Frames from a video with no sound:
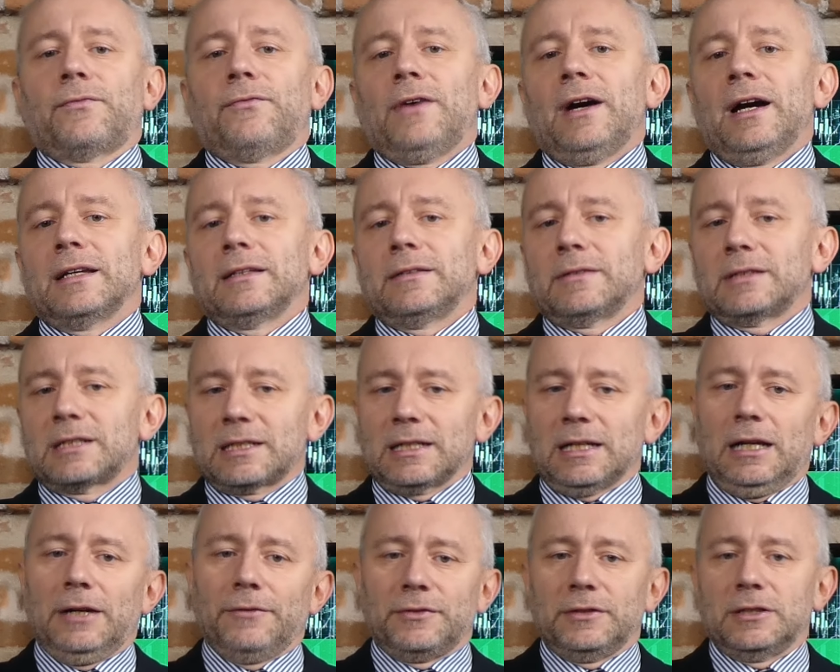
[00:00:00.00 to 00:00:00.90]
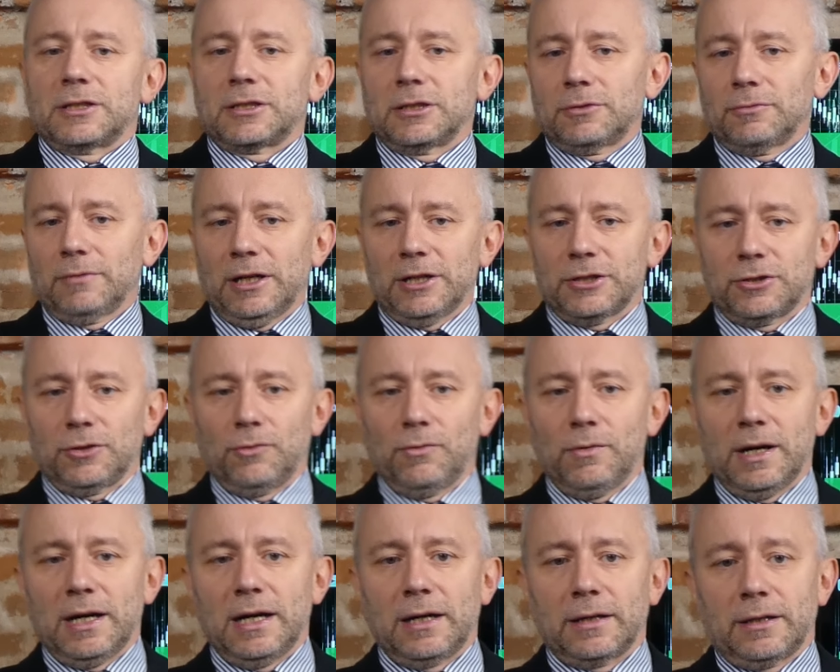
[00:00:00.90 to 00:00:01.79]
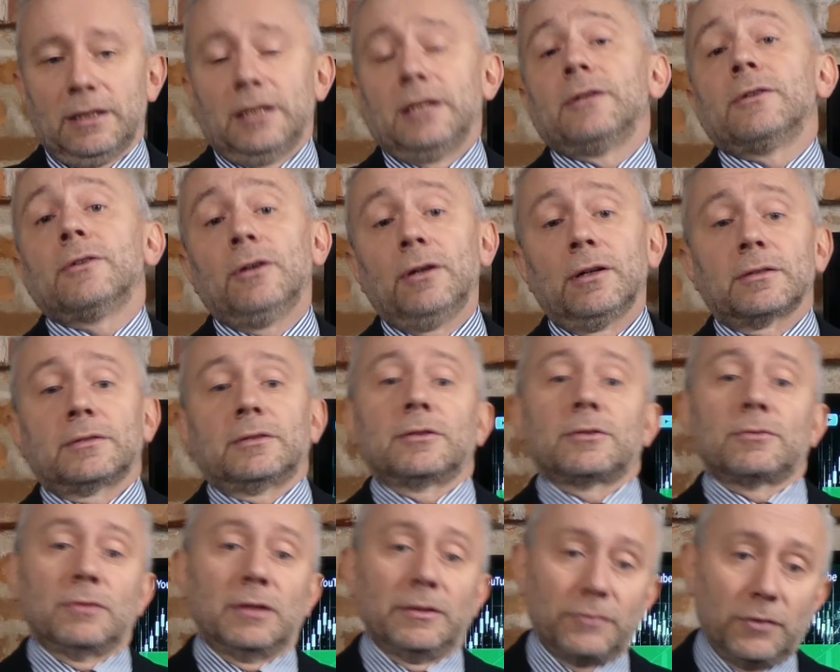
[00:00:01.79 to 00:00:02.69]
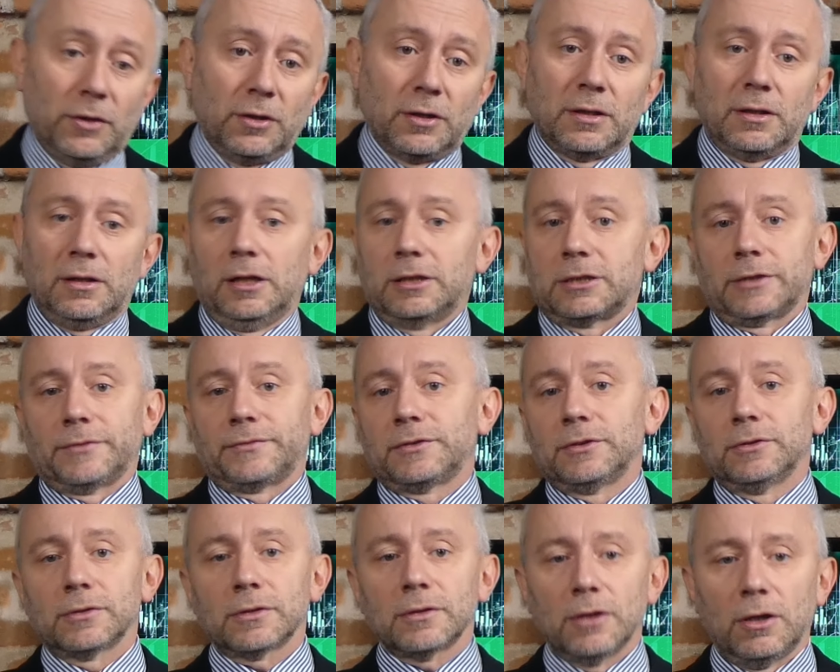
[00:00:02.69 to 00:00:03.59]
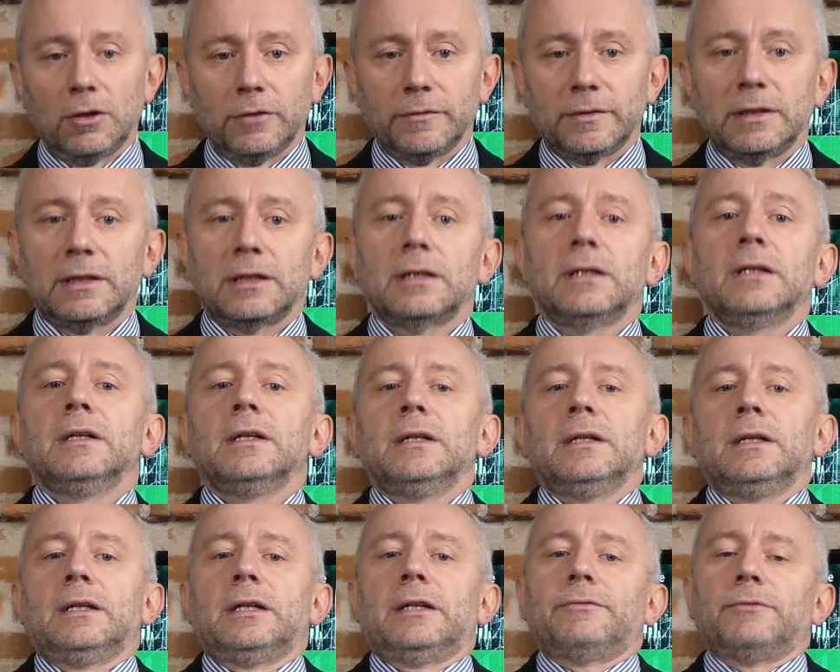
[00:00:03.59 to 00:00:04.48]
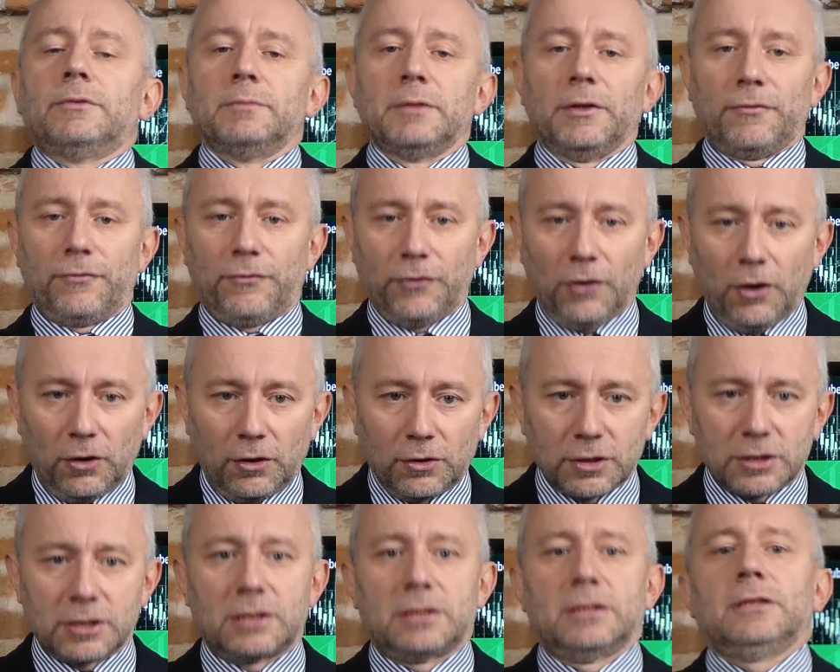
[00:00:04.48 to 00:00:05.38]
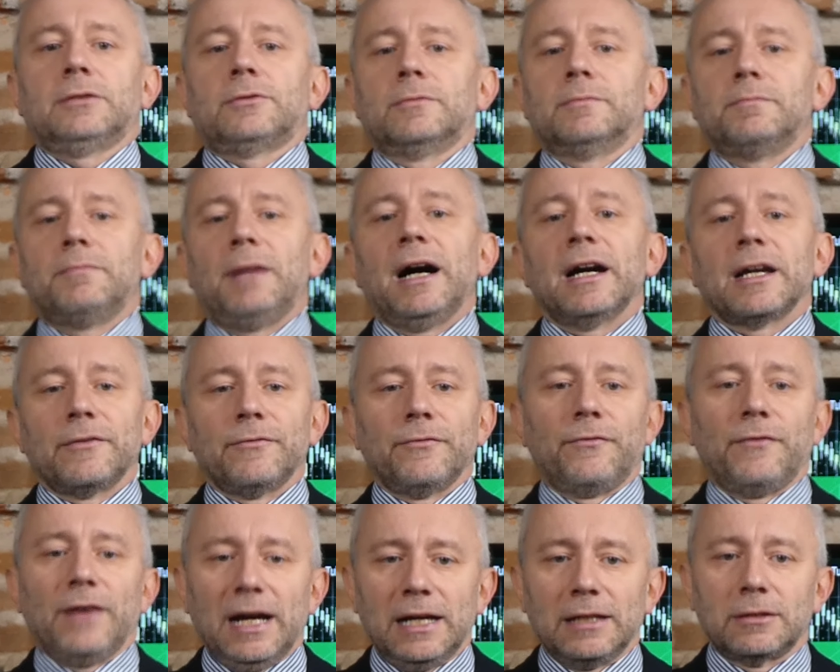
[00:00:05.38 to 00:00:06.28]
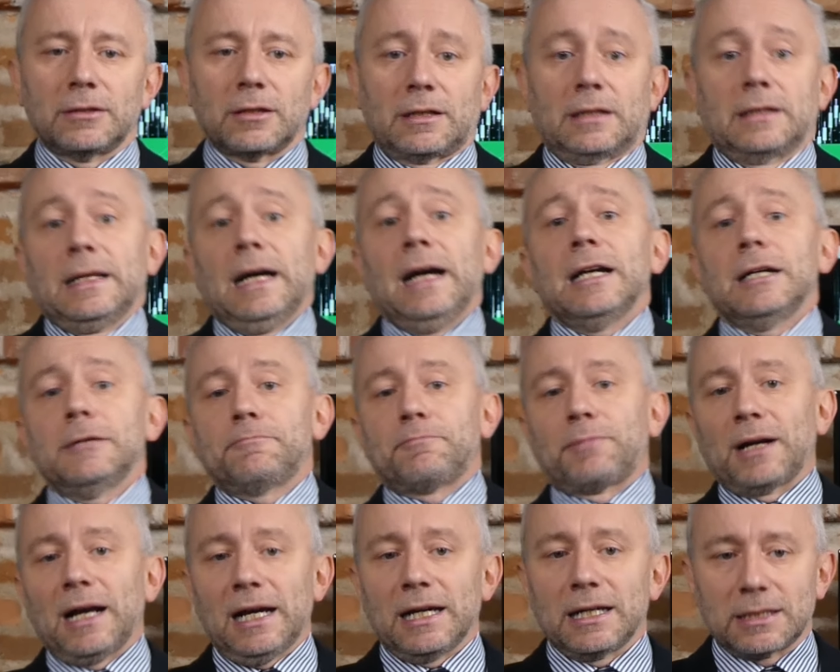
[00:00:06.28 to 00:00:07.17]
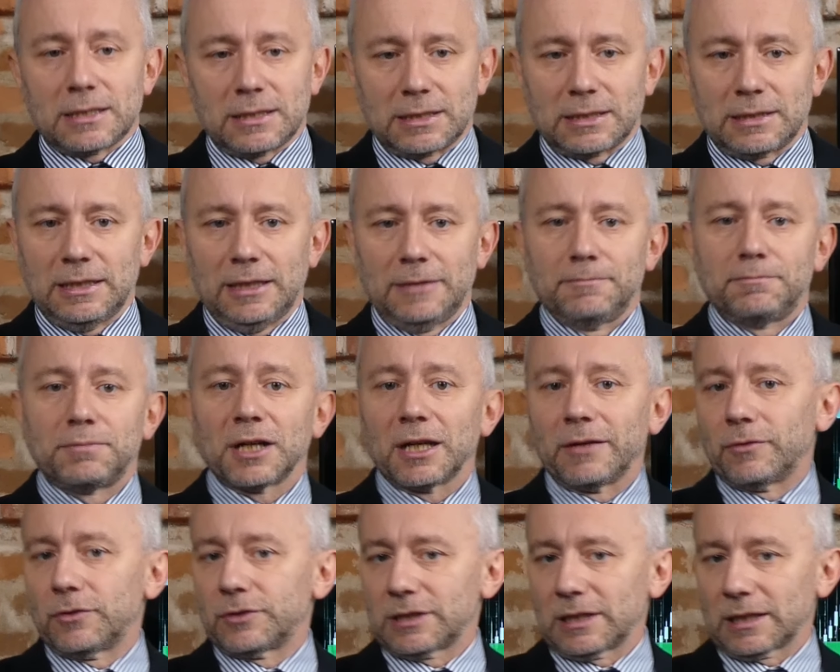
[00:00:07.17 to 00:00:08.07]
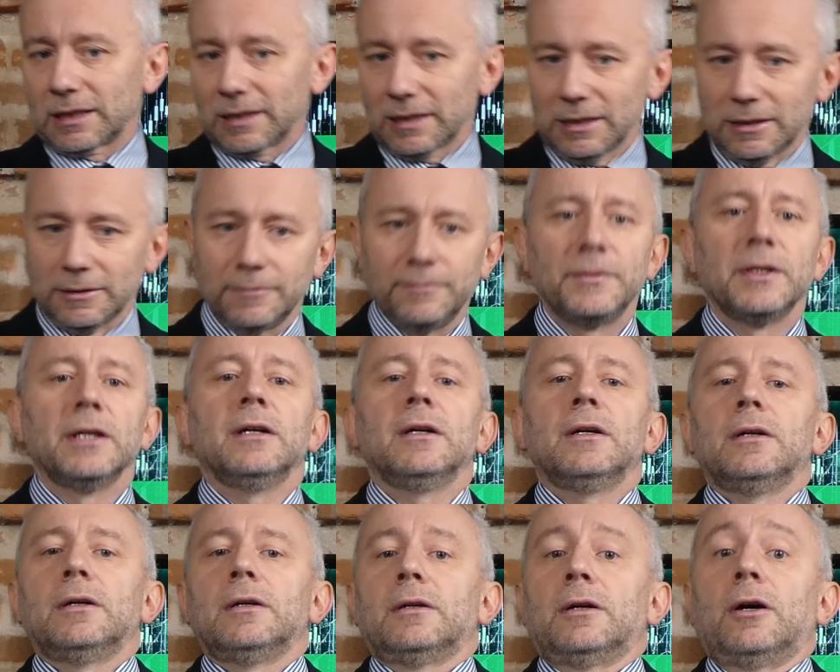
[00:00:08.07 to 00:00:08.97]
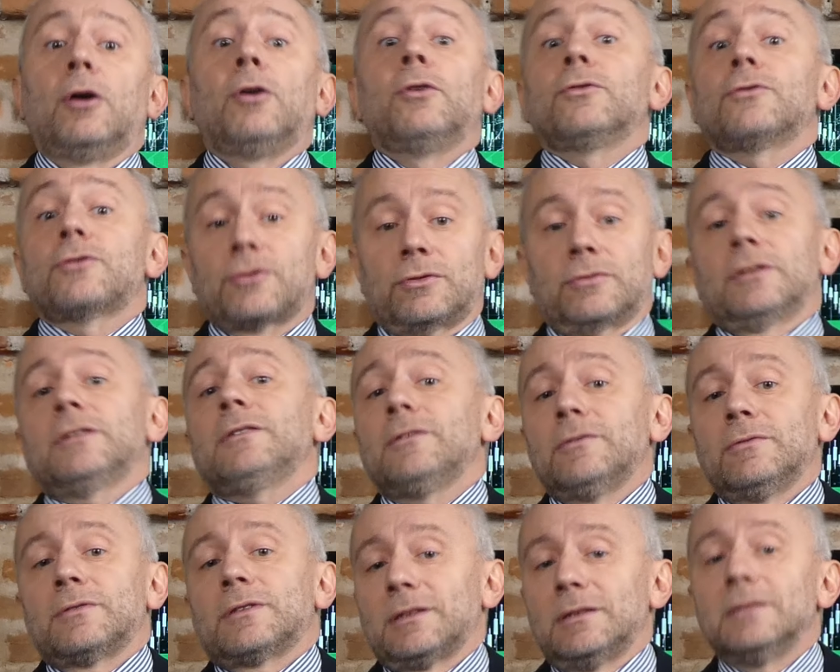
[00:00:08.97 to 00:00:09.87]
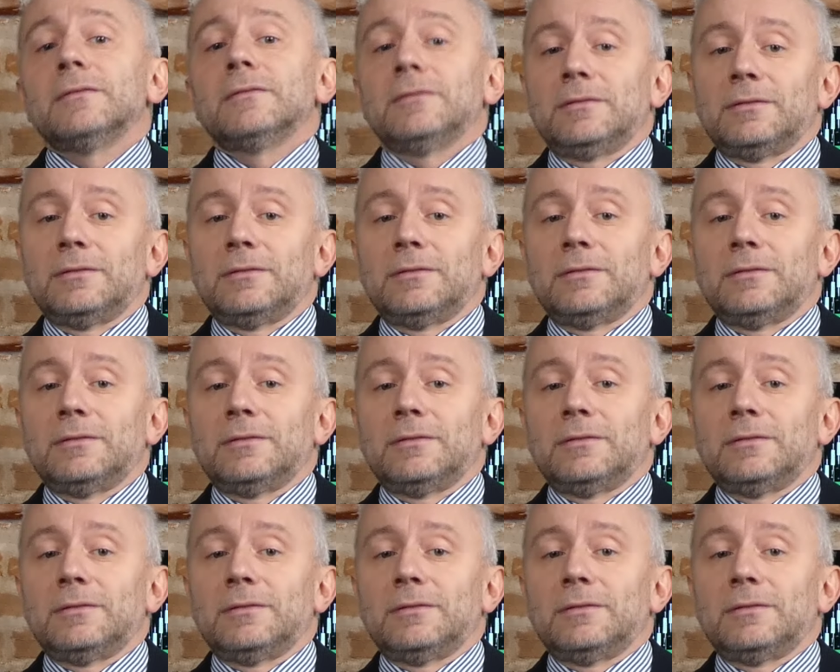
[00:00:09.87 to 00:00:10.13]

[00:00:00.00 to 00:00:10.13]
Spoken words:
find itself in a situation where, in order to avoid loss of turnover, it would be forced to buy inventory at higher prices than previously agreed, also reducing the